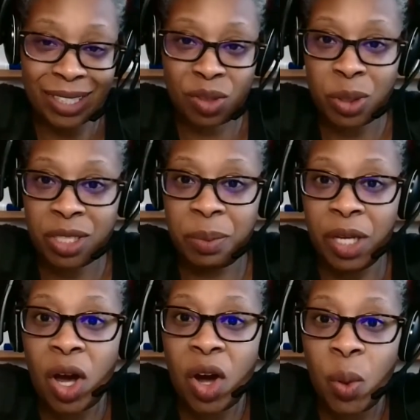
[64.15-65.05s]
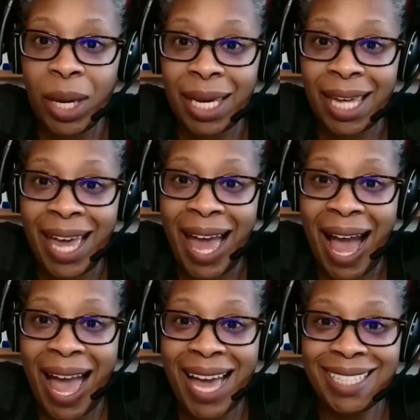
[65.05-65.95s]
It's going to be quick
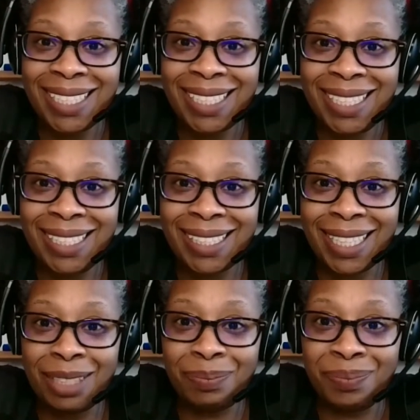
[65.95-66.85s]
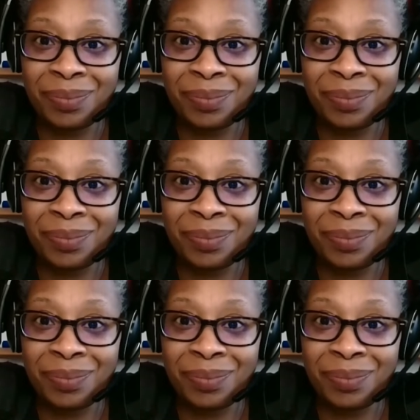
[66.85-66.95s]
and easy.